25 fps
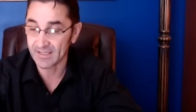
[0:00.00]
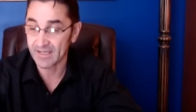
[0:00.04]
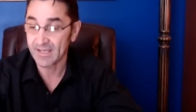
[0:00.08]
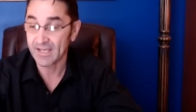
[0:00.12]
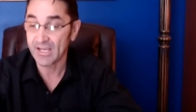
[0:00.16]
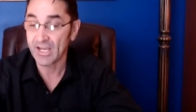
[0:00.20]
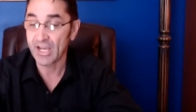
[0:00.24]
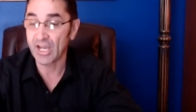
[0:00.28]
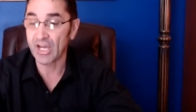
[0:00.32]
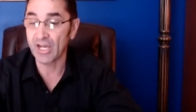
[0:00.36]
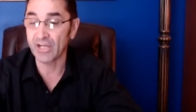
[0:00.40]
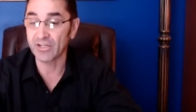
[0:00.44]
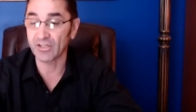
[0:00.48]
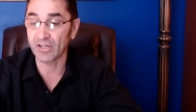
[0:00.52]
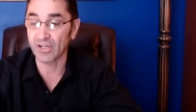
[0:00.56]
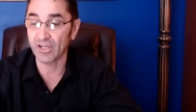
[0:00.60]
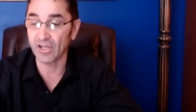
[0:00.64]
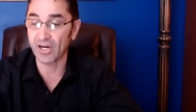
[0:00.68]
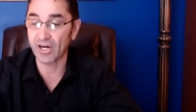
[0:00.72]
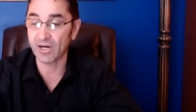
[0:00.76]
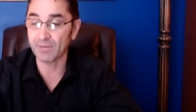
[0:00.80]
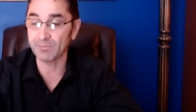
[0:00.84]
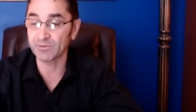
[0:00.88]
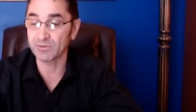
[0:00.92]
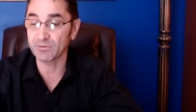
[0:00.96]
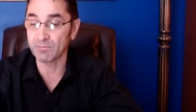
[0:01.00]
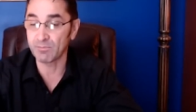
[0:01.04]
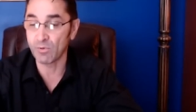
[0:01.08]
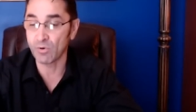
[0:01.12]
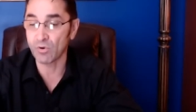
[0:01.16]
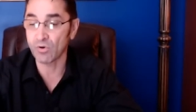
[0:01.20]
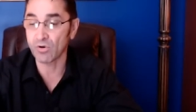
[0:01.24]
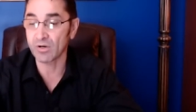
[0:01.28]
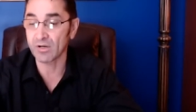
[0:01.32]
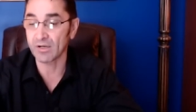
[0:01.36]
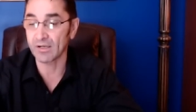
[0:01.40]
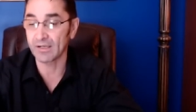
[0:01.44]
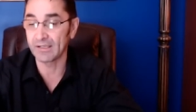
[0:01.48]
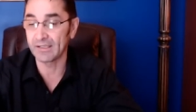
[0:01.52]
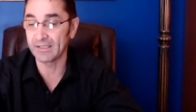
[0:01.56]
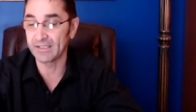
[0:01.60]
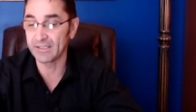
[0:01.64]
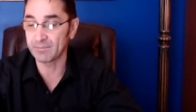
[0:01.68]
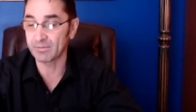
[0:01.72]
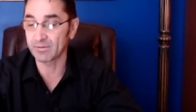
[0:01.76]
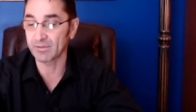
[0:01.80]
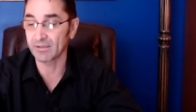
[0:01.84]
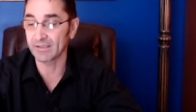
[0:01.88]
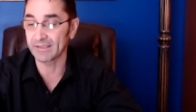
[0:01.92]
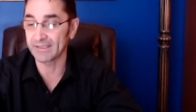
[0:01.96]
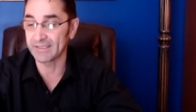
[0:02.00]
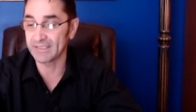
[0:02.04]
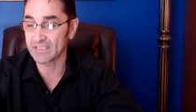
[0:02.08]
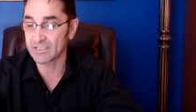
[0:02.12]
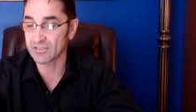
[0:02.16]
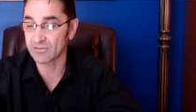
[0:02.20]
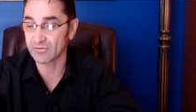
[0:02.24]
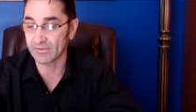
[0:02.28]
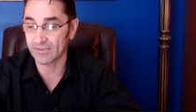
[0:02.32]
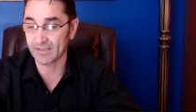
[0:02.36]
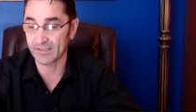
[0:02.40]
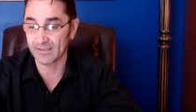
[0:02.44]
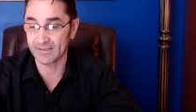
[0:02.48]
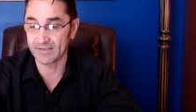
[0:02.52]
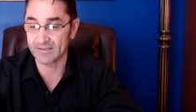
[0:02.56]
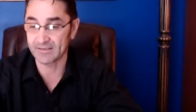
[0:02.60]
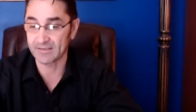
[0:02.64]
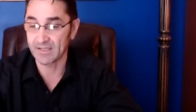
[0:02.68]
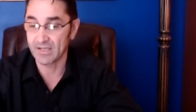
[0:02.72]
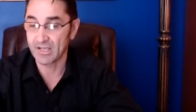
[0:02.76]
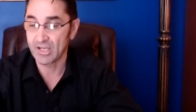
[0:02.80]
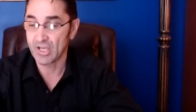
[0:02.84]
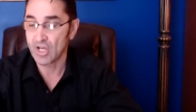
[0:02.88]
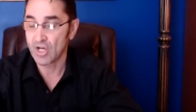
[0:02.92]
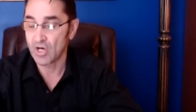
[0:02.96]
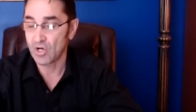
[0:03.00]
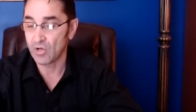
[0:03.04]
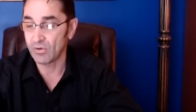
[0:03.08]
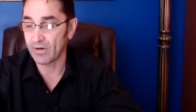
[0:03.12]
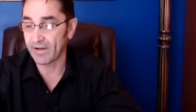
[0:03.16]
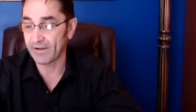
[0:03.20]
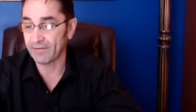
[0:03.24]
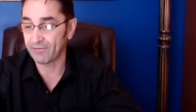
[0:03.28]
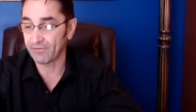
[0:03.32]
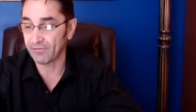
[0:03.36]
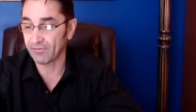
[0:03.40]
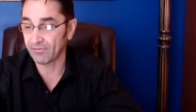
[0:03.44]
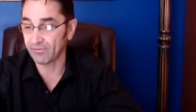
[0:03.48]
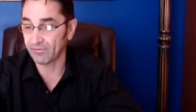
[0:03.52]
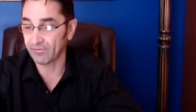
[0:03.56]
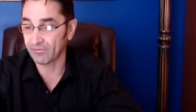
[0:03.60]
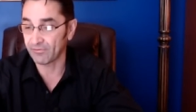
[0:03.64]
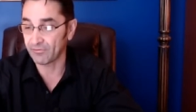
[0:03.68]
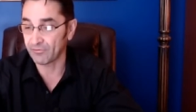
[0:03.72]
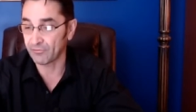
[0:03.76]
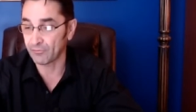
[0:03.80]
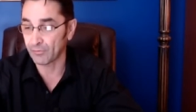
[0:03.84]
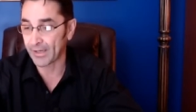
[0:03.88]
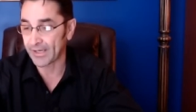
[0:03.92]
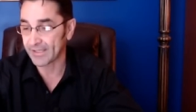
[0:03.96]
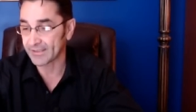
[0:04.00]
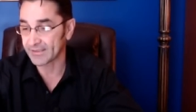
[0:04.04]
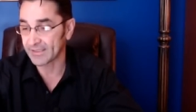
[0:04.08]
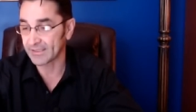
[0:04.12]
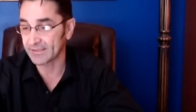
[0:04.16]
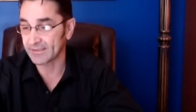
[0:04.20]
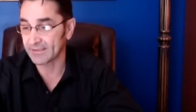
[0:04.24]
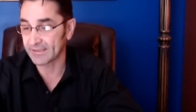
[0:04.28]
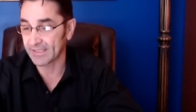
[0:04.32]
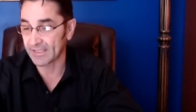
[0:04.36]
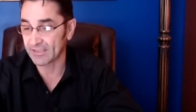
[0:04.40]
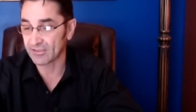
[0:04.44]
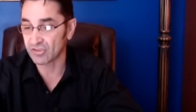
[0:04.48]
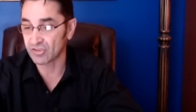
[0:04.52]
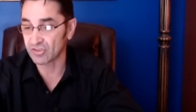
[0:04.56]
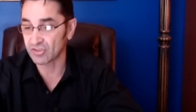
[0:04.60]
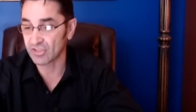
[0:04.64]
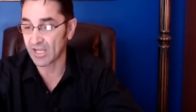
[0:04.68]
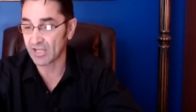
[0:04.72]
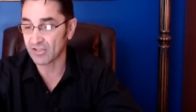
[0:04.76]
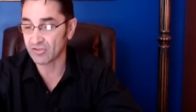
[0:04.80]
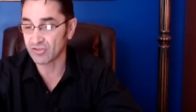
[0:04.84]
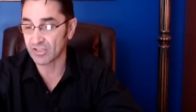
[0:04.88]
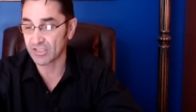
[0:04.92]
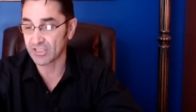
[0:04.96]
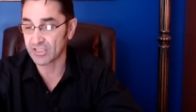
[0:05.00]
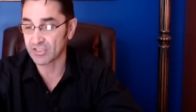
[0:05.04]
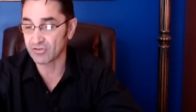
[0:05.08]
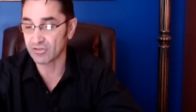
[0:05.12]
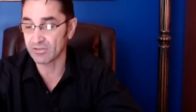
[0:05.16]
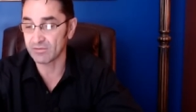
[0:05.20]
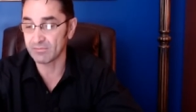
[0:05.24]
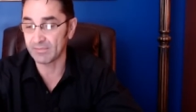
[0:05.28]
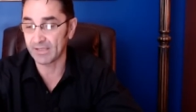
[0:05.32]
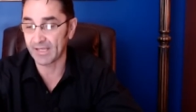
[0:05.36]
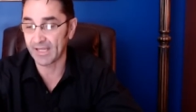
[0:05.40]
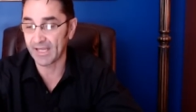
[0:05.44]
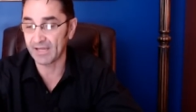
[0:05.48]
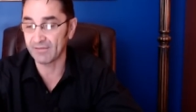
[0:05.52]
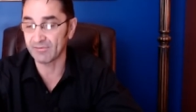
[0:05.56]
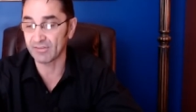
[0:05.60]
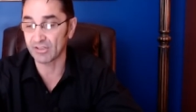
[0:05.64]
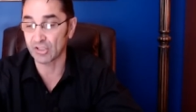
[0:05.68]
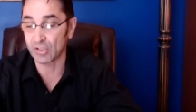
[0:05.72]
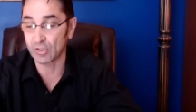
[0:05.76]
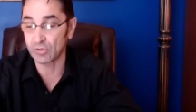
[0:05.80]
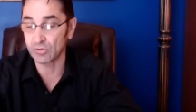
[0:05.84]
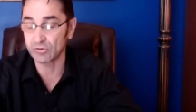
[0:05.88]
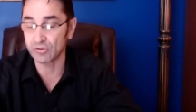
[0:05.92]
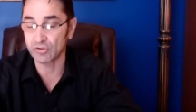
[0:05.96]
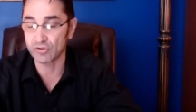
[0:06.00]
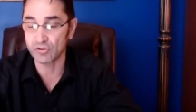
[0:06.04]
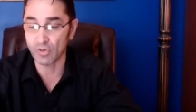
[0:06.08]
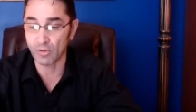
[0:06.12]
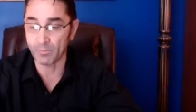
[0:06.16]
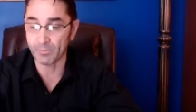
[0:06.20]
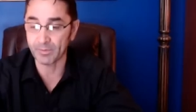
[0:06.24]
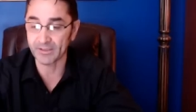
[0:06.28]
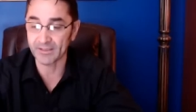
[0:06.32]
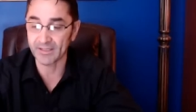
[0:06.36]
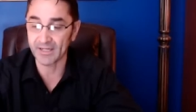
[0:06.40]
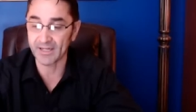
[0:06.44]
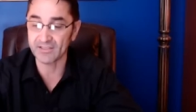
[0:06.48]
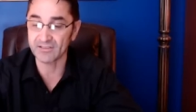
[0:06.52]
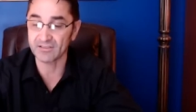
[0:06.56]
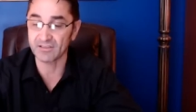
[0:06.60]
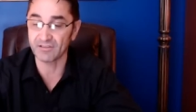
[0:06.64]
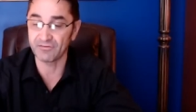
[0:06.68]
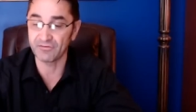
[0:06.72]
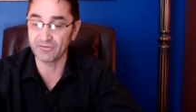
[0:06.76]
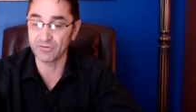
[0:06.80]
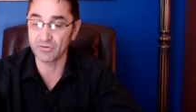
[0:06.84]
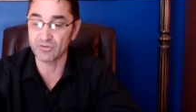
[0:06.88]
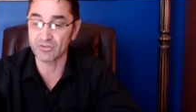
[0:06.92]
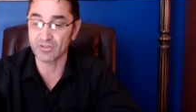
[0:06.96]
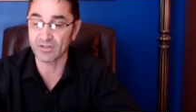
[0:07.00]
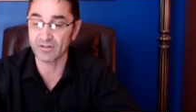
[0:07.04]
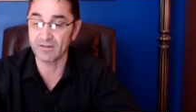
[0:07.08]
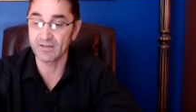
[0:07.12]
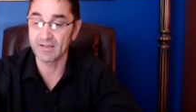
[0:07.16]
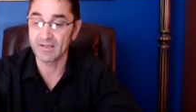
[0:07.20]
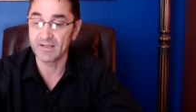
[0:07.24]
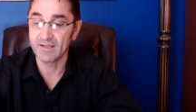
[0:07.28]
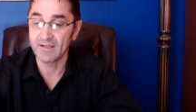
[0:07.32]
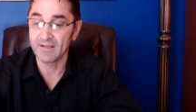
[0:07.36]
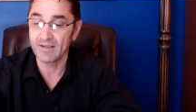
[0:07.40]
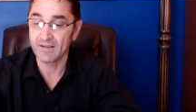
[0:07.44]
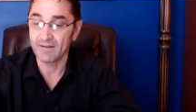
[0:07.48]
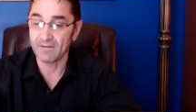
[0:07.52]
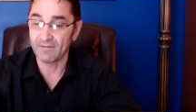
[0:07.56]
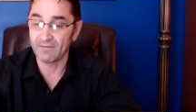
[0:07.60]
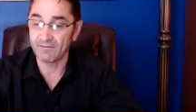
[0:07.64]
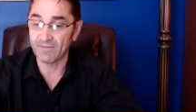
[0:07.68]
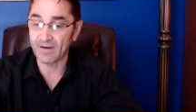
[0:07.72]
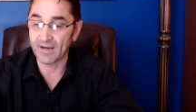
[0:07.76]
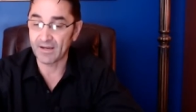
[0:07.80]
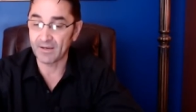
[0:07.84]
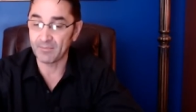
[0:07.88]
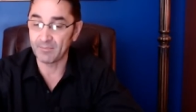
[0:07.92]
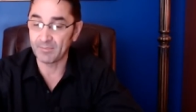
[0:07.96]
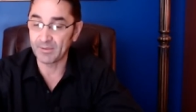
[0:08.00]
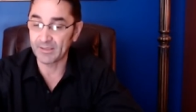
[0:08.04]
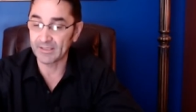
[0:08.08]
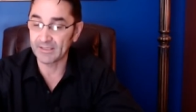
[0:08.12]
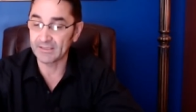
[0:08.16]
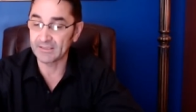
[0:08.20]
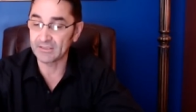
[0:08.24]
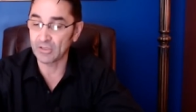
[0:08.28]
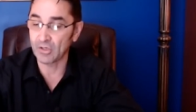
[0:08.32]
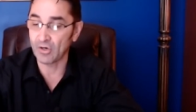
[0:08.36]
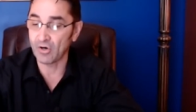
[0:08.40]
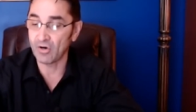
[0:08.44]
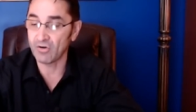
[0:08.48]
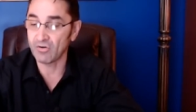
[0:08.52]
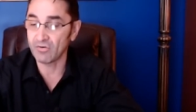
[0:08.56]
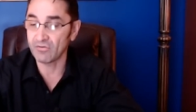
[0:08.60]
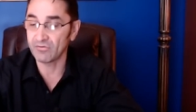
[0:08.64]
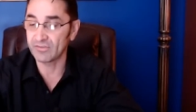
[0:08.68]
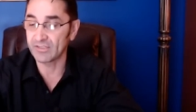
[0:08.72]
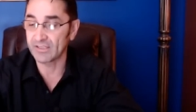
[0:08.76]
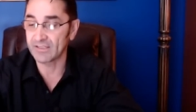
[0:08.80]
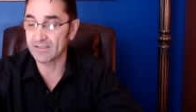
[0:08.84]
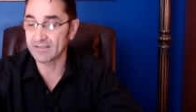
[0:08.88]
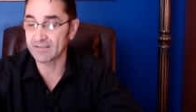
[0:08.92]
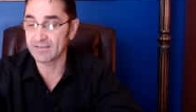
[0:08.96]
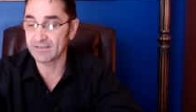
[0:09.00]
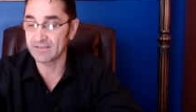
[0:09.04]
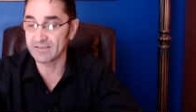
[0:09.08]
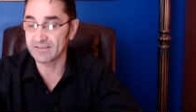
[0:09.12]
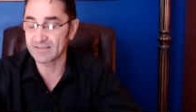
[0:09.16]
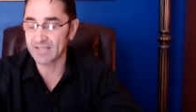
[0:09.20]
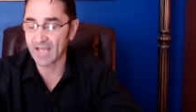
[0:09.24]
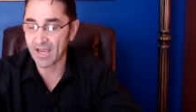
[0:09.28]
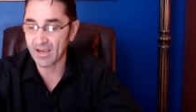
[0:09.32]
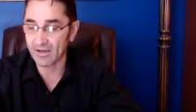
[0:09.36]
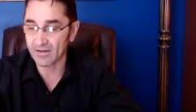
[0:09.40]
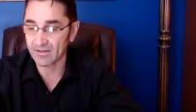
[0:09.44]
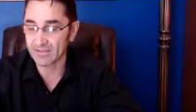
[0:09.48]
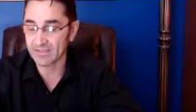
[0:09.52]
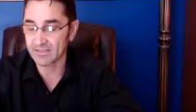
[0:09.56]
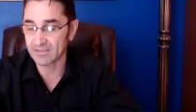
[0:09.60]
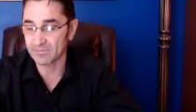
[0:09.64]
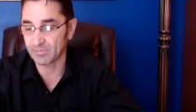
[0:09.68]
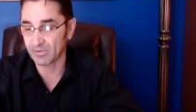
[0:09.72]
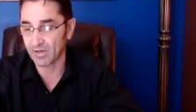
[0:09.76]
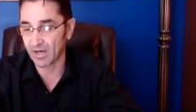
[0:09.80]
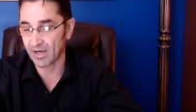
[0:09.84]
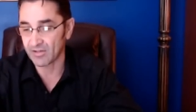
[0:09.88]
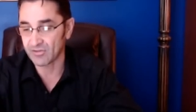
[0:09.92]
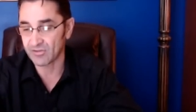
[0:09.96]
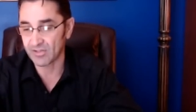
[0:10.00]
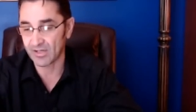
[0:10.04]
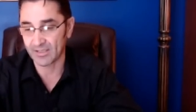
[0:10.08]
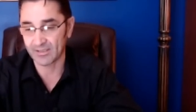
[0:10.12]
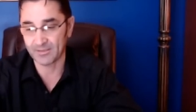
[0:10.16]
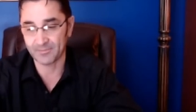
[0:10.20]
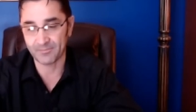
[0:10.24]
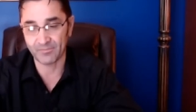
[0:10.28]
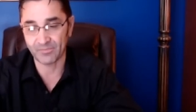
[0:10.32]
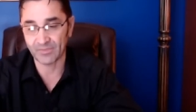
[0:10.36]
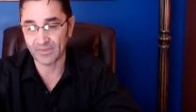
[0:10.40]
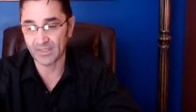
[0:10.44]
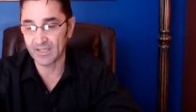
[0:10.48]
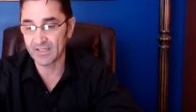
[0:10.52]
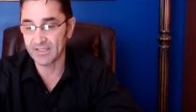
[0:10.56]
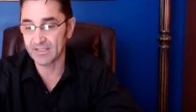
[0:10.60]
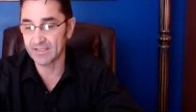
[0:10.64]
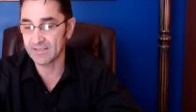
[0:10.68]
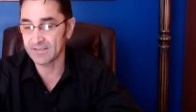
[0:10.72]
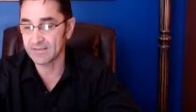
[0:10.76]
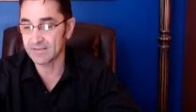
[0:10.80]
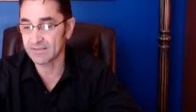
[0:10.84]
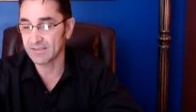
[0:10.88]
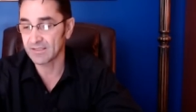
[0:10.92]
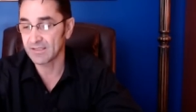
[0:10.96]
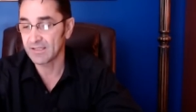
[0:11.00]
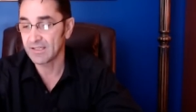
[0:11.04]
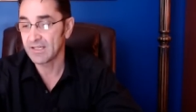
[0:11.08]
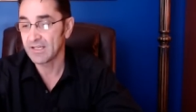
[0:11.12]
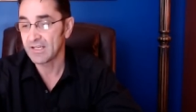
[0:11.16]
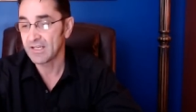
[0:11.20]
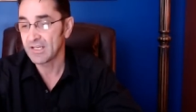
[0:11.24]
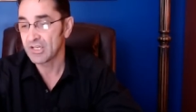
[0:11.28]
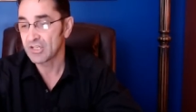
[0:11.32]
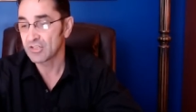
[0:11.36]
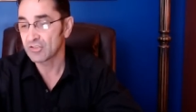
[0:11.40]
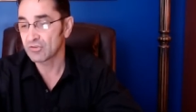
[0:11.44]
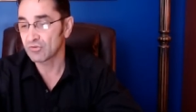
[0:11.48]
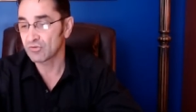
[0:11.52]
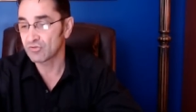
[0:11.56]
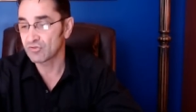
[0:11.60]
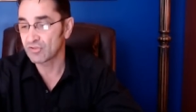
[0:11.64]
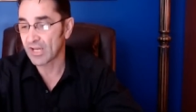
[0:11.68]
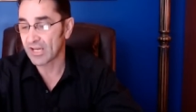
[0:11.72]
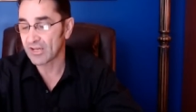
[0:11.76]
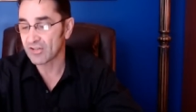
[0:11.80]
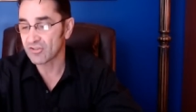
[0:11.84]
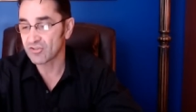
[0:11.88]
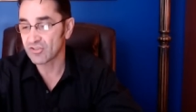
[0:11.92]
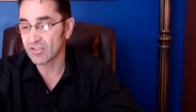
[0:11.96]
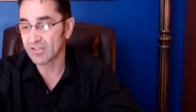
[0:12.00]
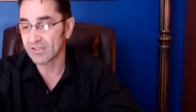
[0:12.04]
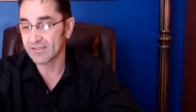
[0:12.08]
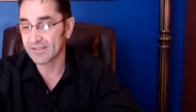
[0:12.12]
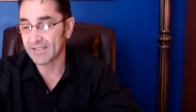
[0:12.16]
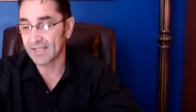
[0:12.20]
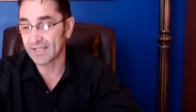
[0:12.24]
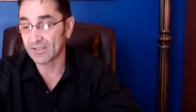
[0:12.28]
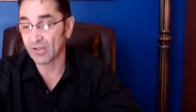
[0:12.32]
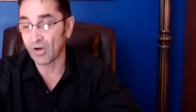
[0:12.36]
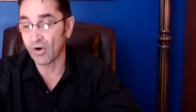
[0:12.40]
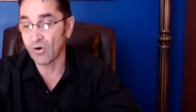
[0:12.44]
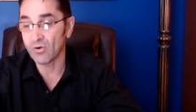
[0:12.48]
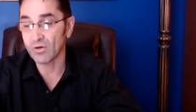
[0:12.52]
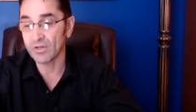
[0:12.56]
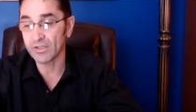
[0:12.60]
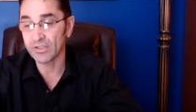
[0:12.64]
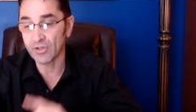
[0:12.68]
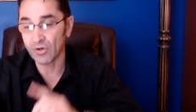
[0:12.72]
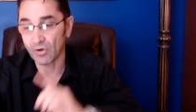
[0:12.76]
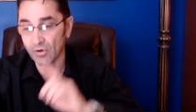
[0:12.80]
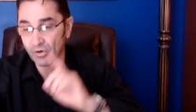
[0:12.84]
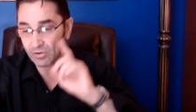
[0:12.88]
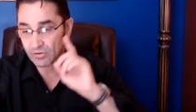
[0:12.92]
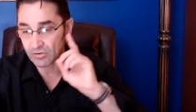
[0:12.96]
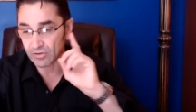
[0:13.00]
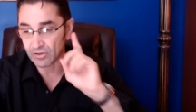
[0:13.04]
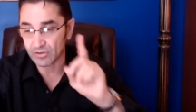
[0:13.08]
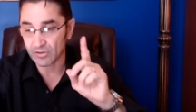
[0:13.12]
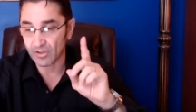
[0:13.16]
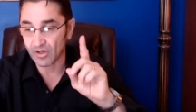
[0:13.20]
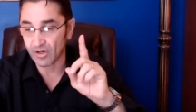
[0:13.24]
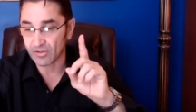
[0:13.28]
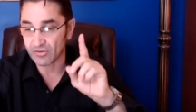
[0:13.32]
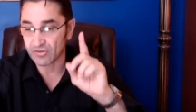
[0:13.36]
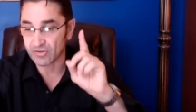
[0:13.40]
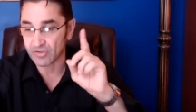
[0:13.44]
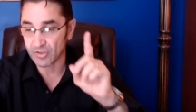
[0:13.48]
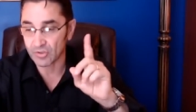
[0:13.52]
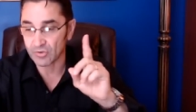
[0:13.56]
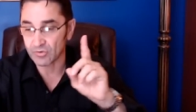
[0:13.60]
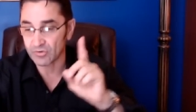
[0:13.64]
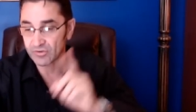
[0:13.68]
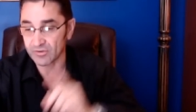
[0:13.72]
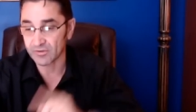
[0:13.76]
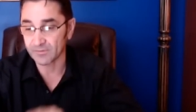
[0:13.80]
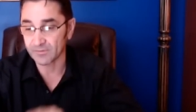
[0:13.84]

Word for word: and alarmed more liberal Israelis who have fretted that such extreme behavior could jeopardize the future viability of the Zionist project. His suggestion that only Orthodox Jews